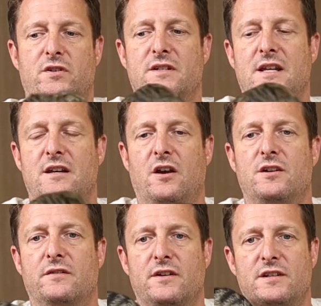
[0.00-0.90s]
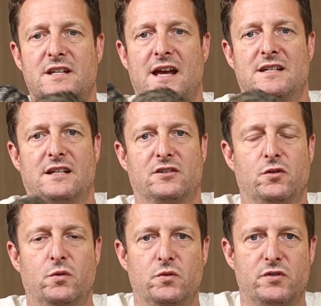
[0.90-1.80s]
instead of going to a static
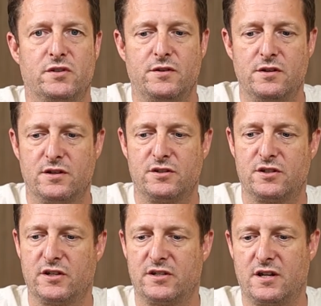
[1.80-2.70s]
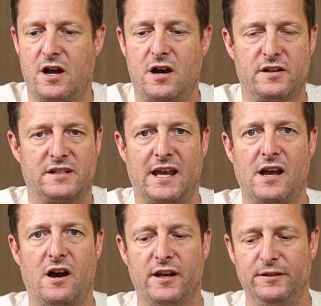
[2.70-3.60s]
tools, you can just ask
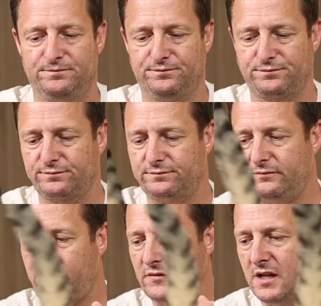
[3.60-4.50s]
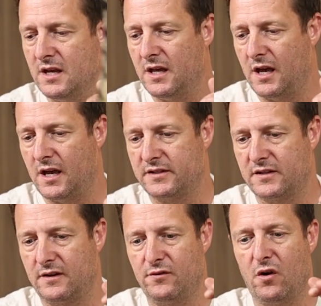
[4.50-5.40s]
AI.
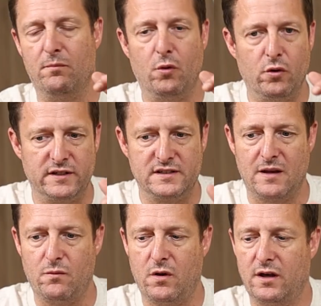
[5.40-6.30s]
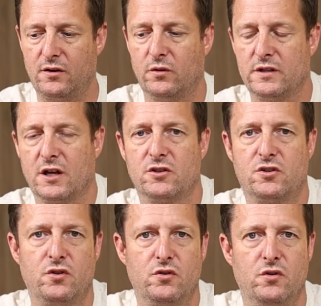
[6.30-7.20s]
So if you're onboarding someone, or you've got
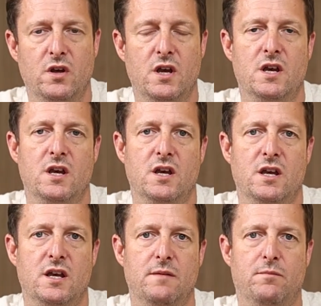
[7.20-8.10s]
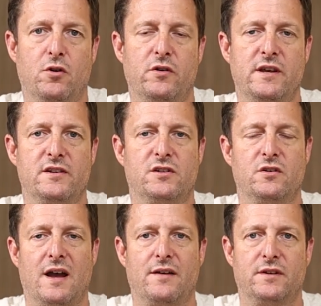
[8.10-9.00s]
2 employees
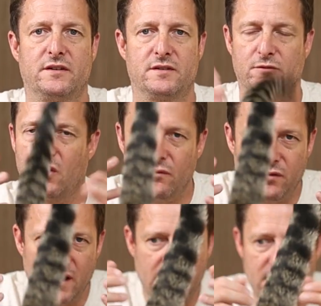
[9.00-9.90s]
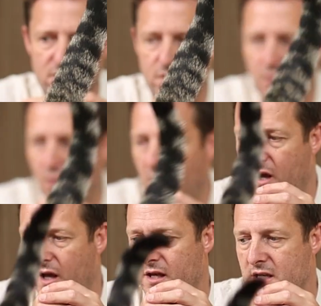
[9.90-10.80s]
who are having some conflict,
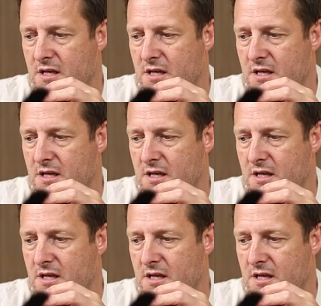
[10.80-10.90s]
or